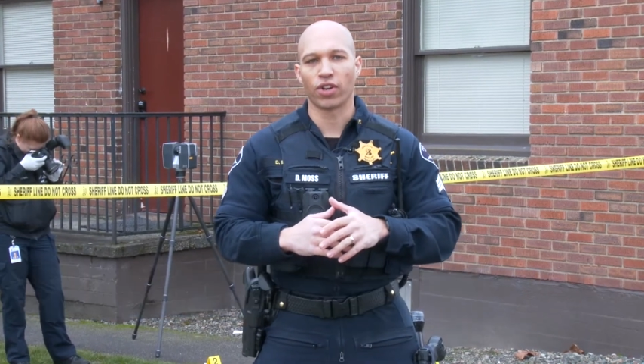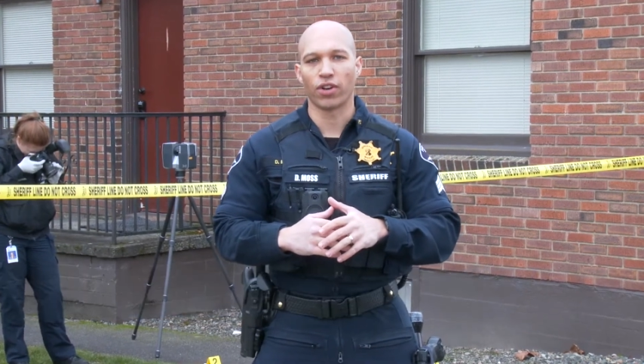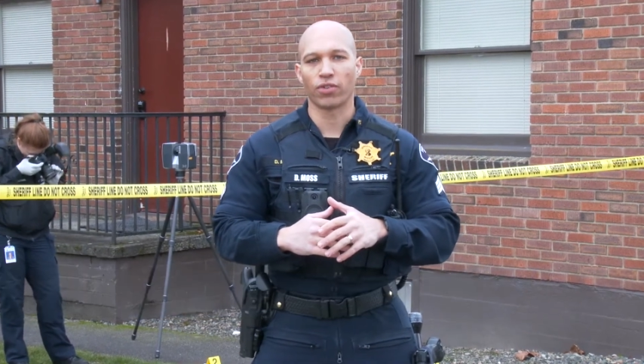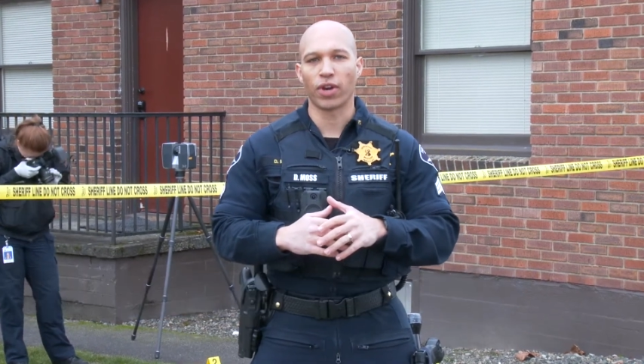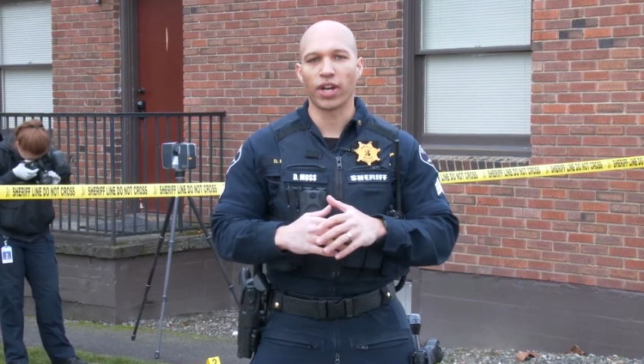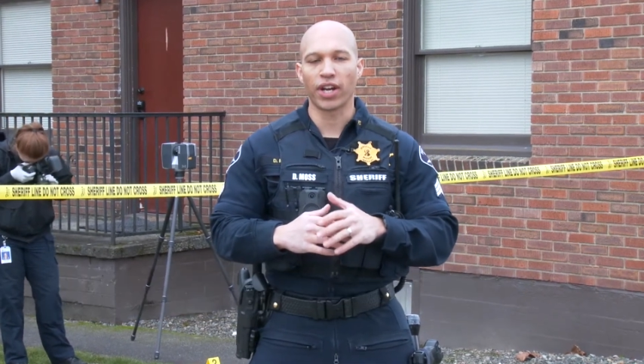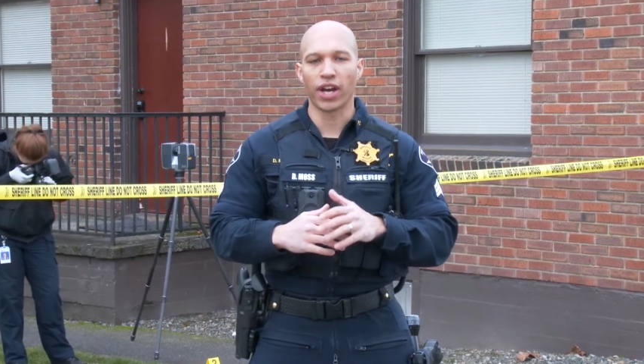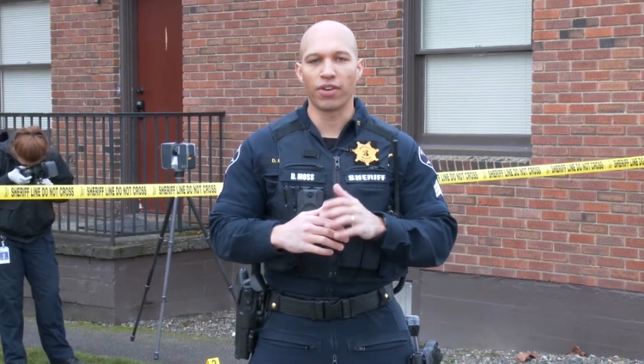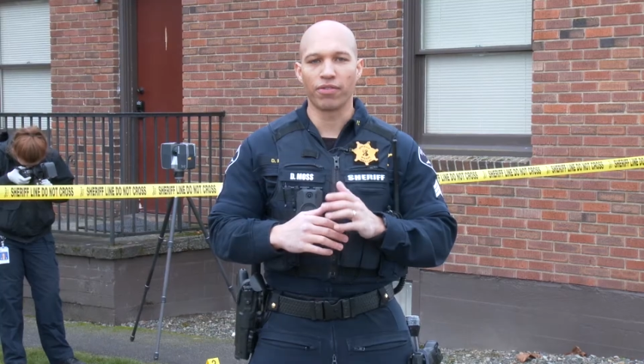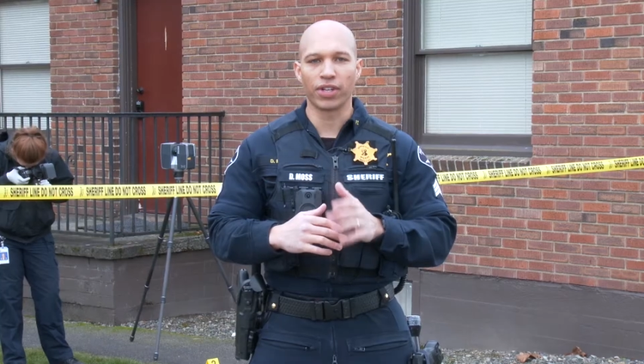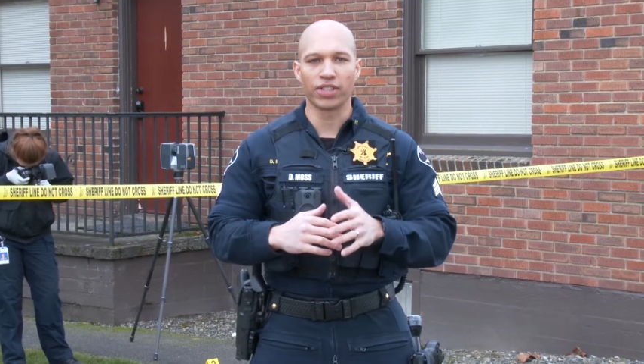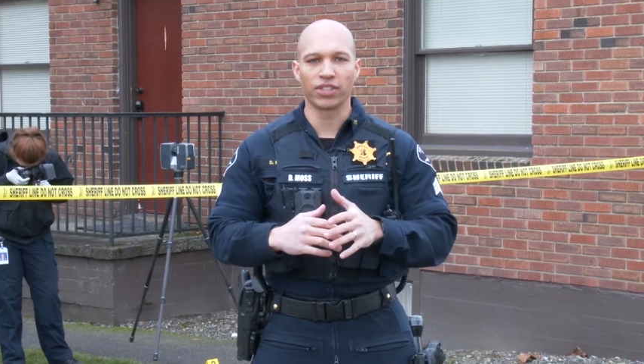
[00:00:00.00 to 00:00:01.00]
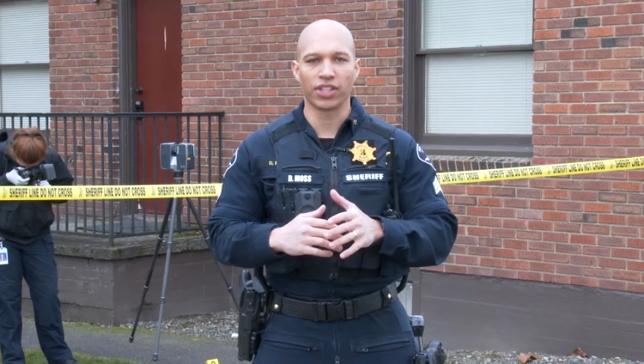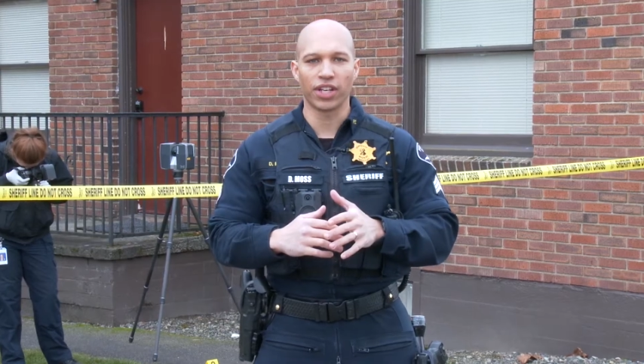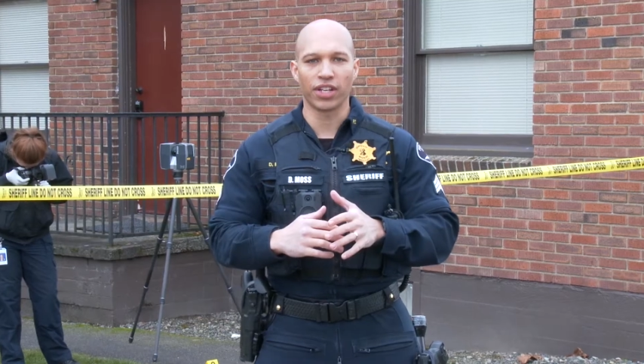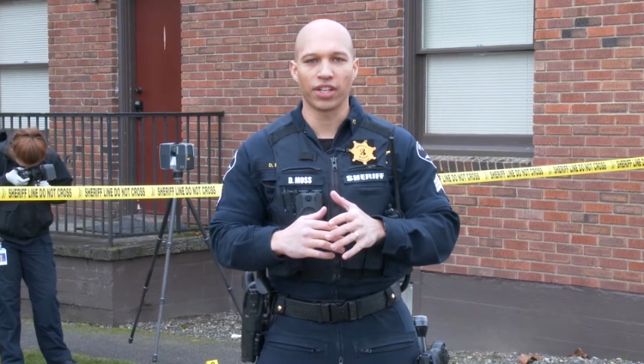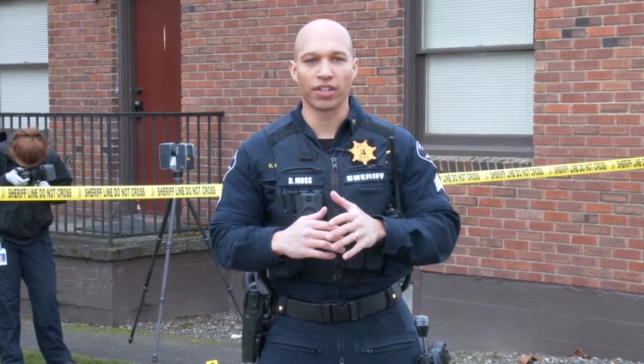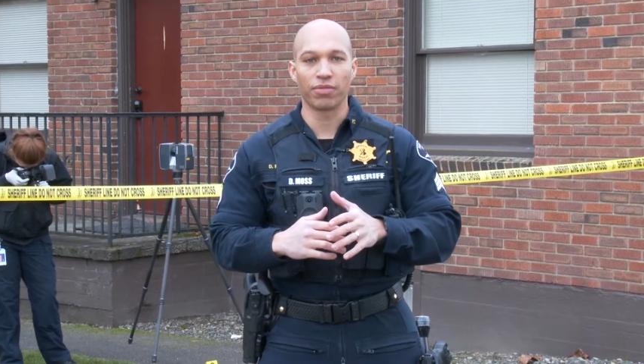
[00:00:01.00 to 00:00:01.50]
are right now
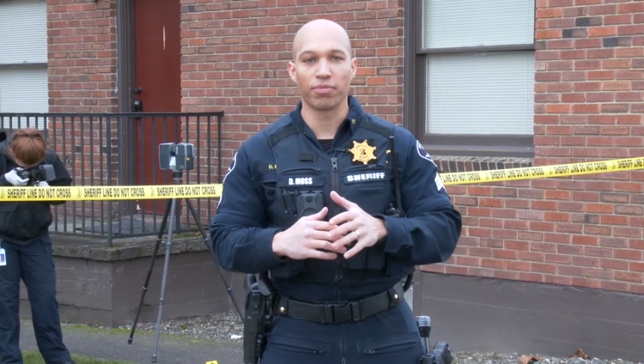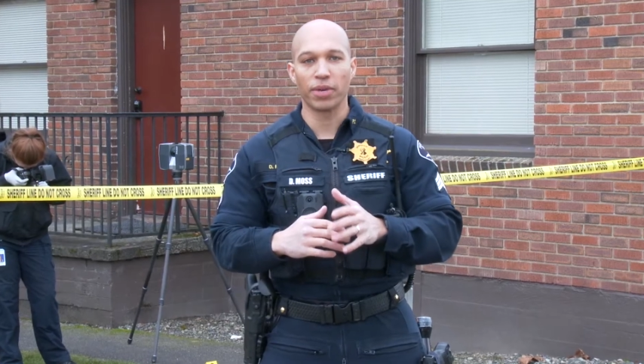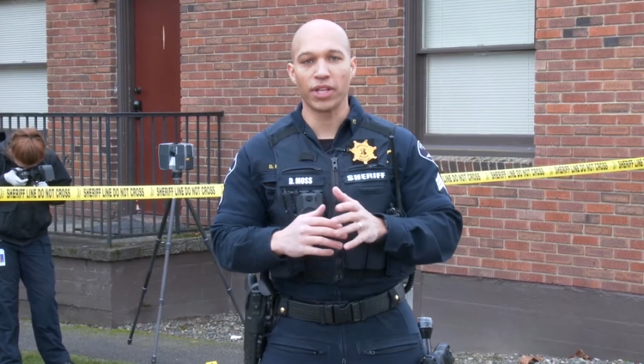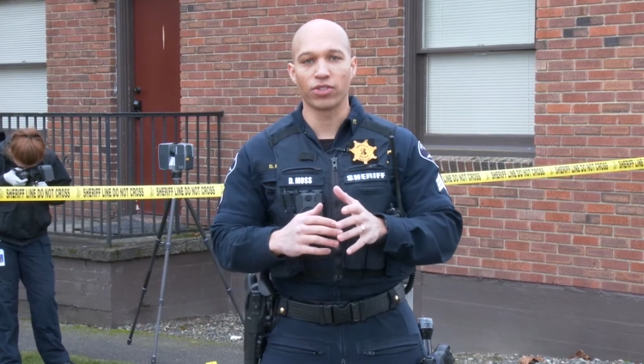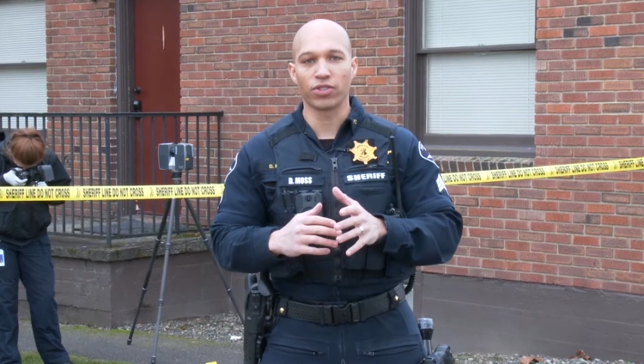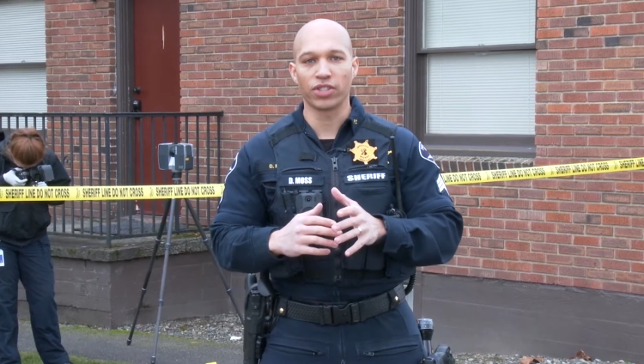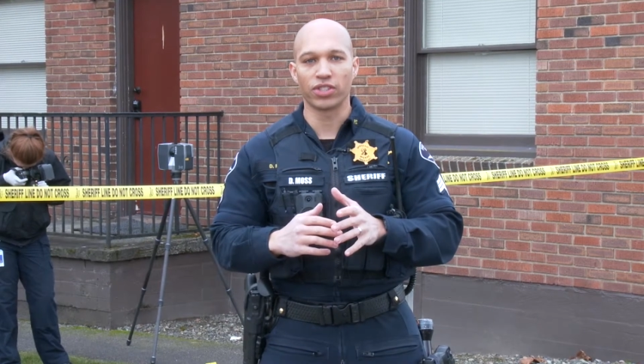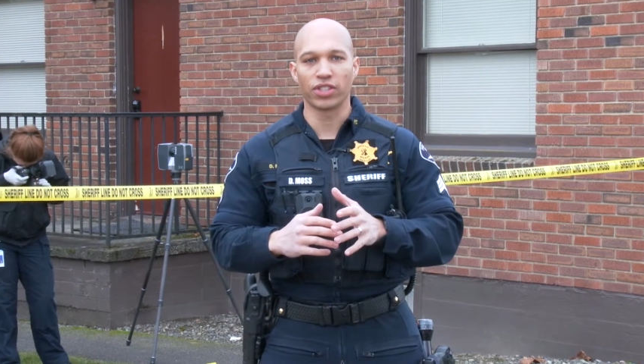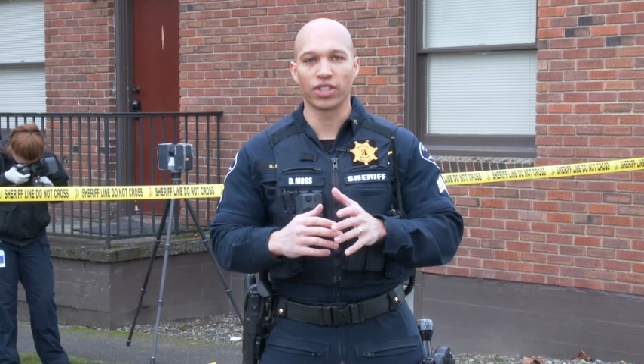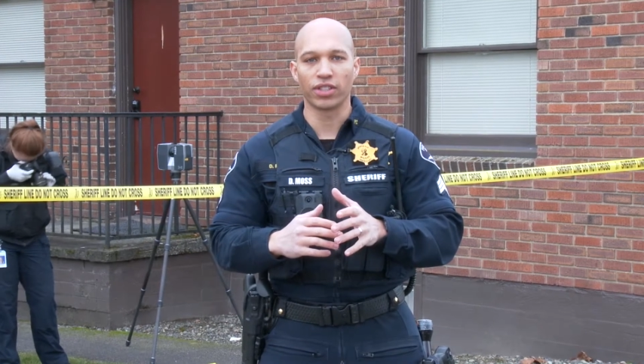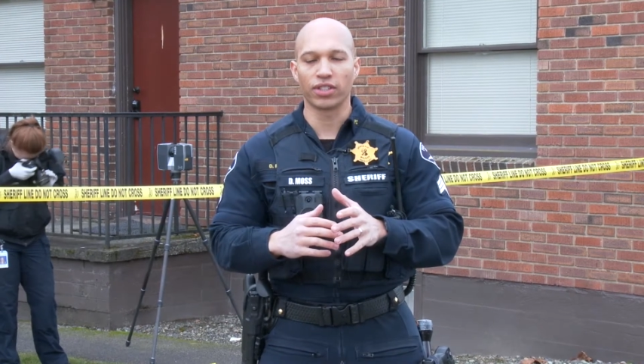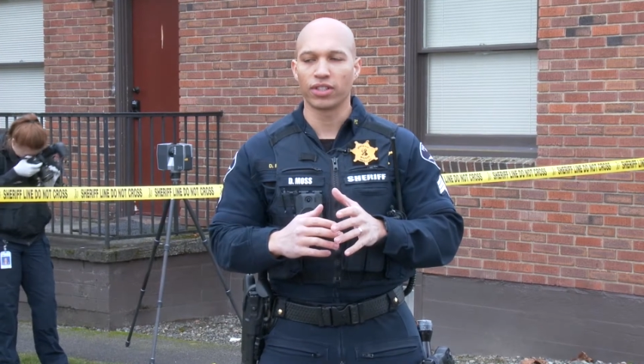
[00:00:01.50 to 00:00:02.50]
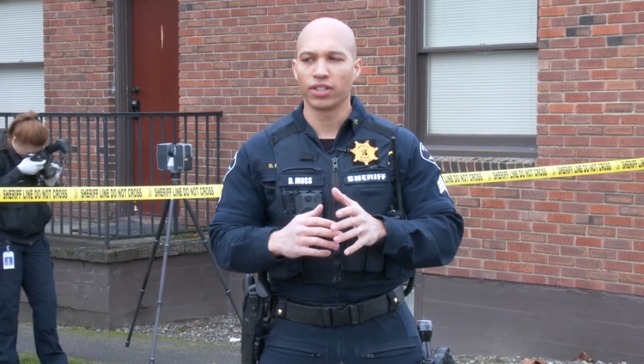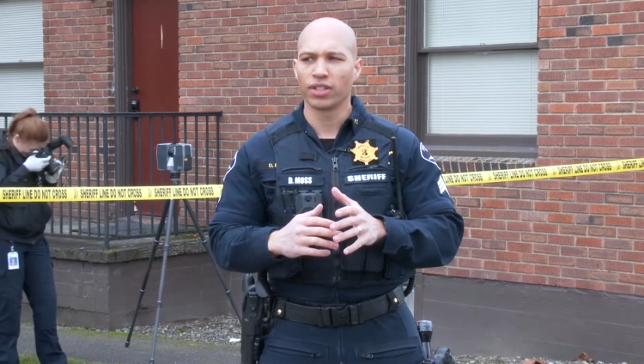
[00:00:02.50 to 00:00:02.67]
investigating a major incident.